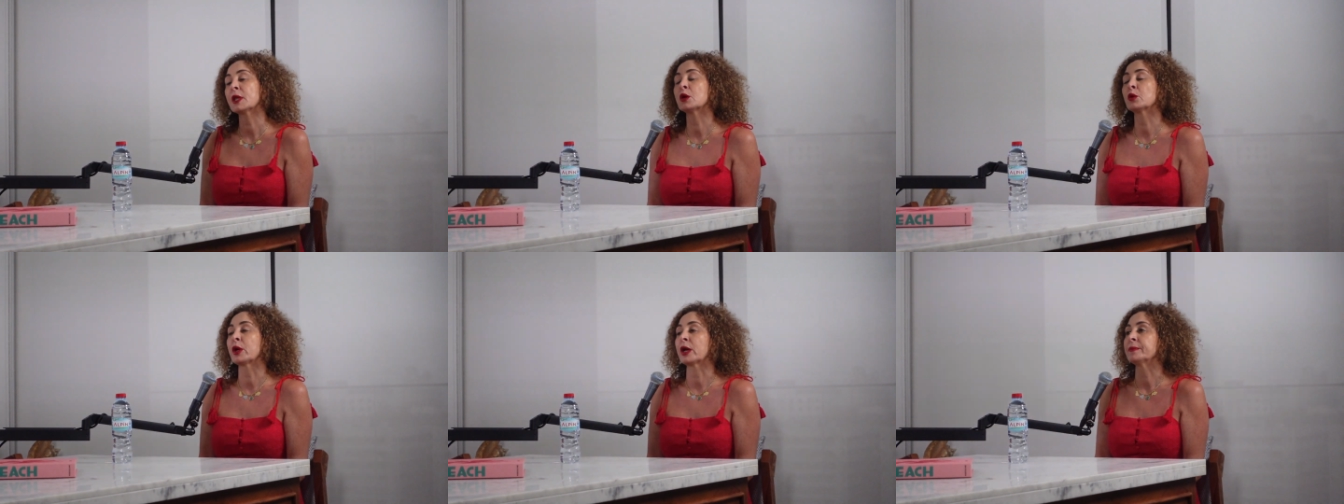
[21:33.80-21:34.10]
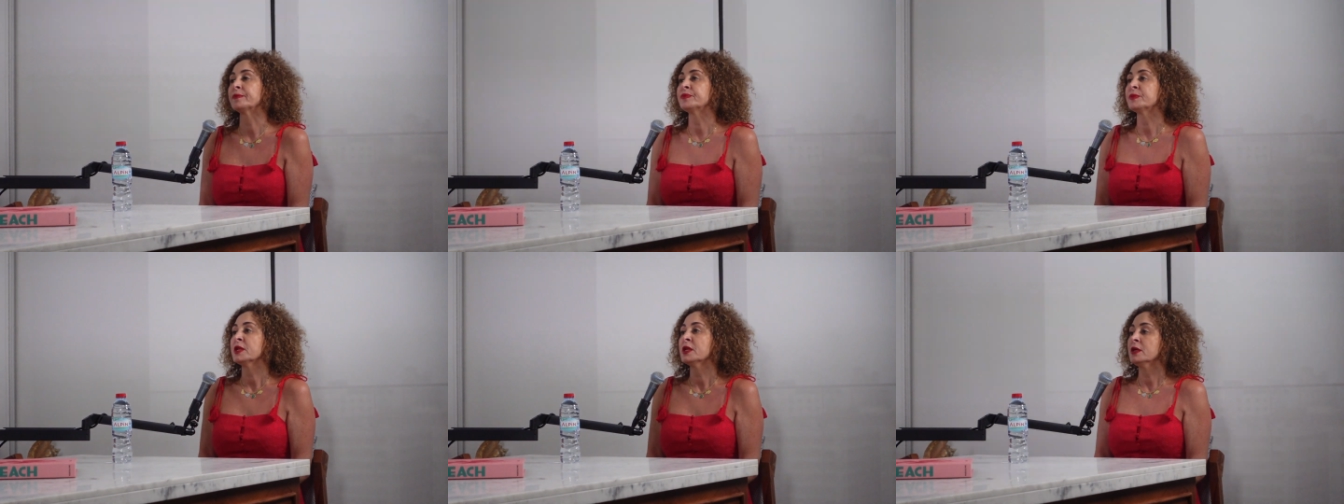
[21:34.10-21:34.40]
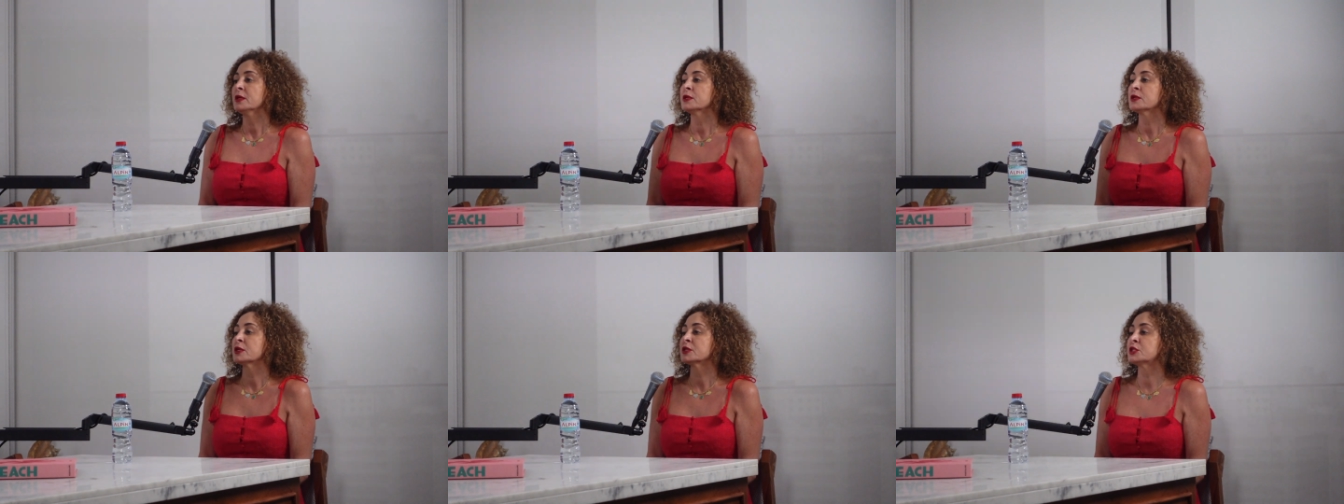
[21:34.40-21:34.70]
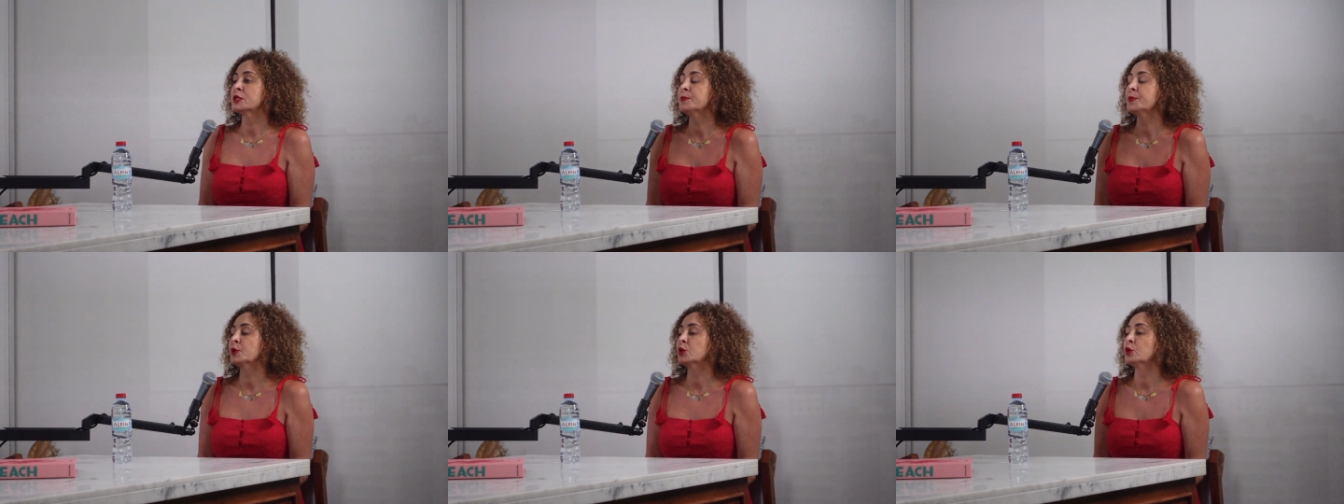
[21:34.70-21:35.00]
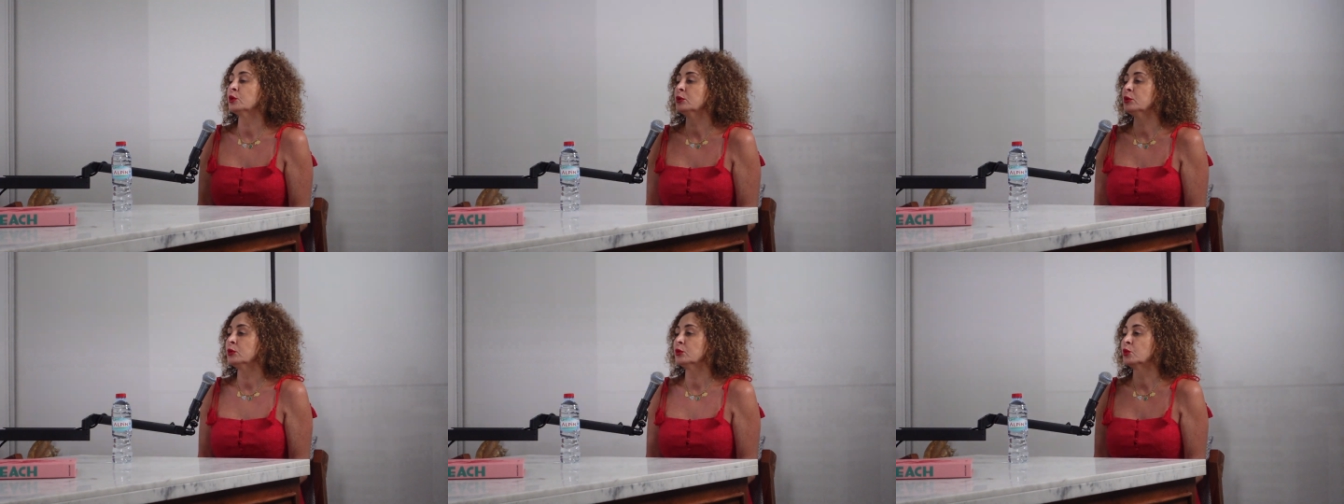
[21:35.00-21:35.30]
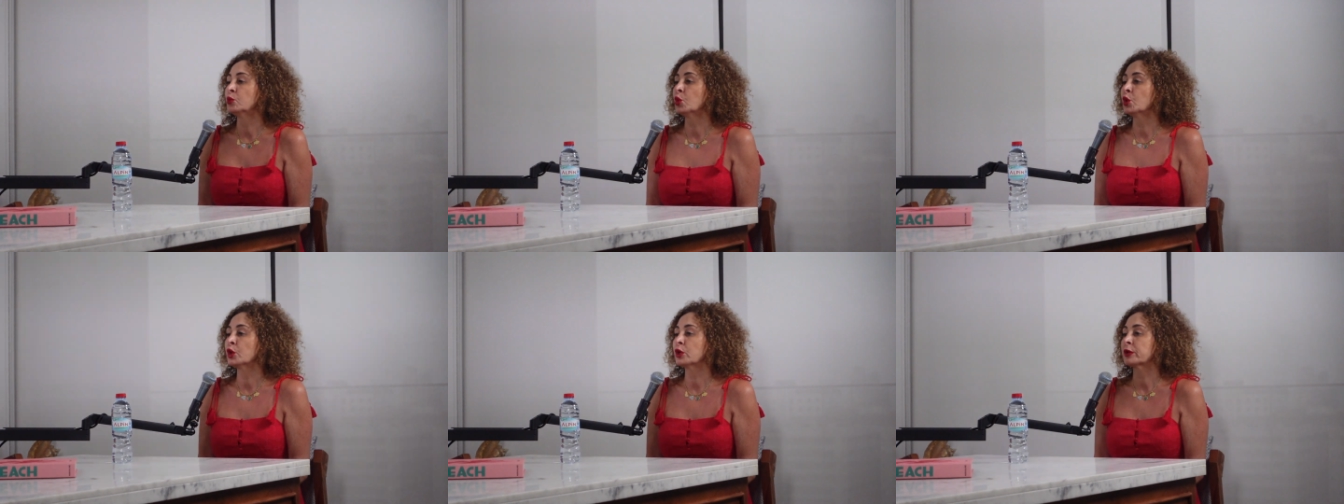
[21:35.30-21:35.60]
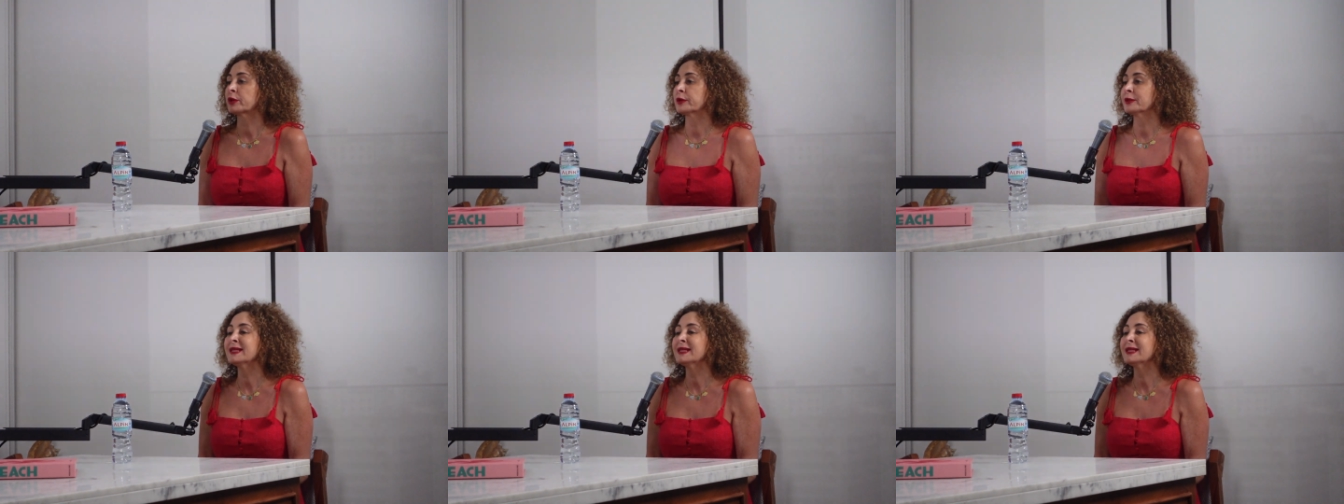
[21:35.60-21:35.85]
Okay a typical work,